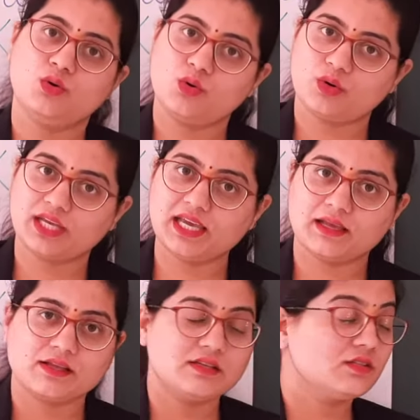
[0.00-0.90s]

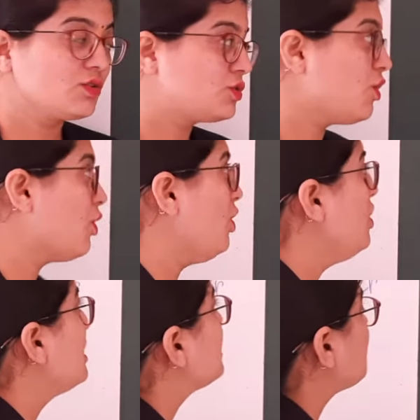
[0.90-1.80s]
Okay,
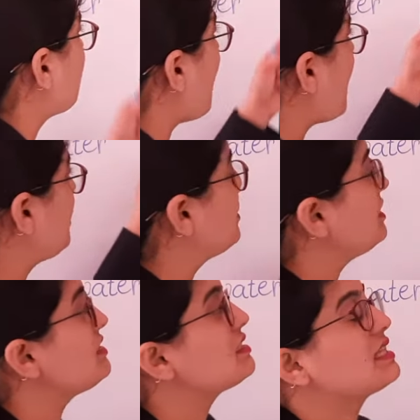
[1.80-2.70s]
so some
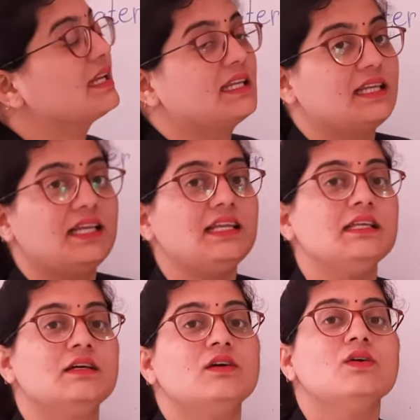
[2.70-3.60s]
animals they
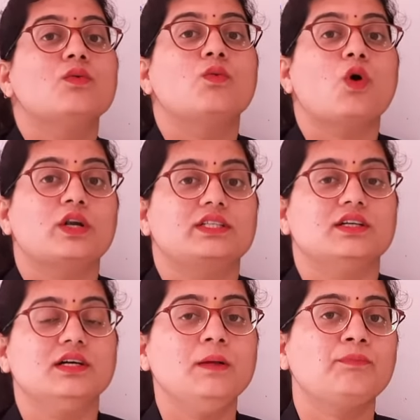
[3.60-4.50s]
need
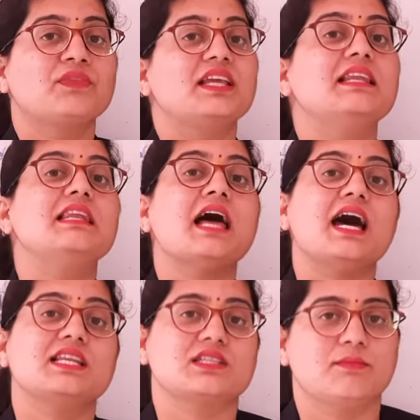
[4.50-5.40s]
water in
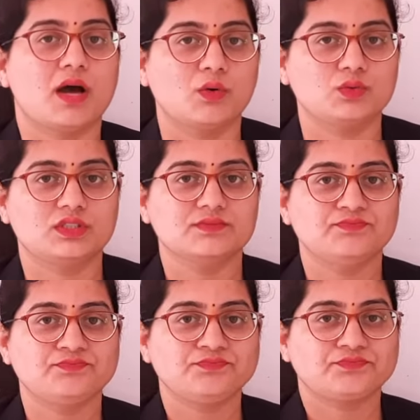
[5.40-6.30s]
large amount,
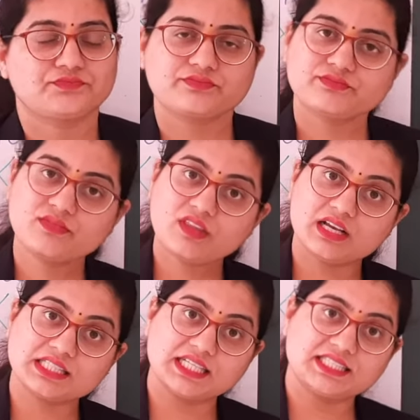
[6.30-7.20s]

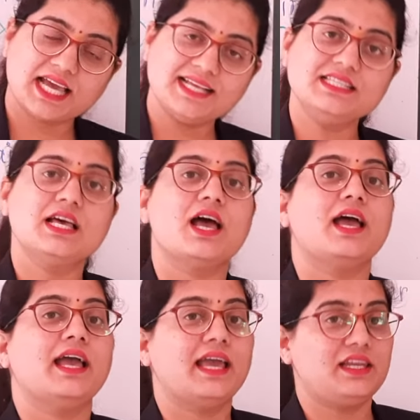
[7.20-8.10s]
such as
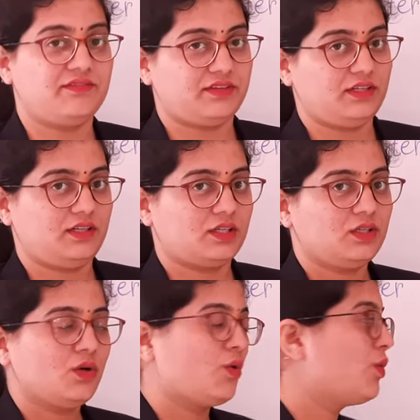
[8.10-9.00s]
elephant.
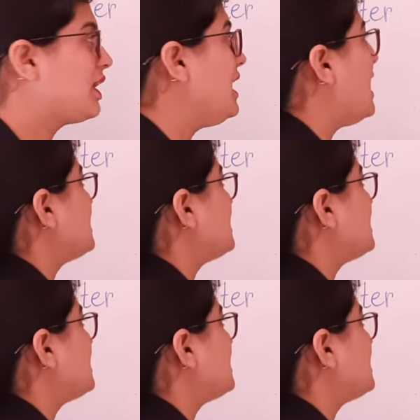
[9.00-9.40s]
Okay, as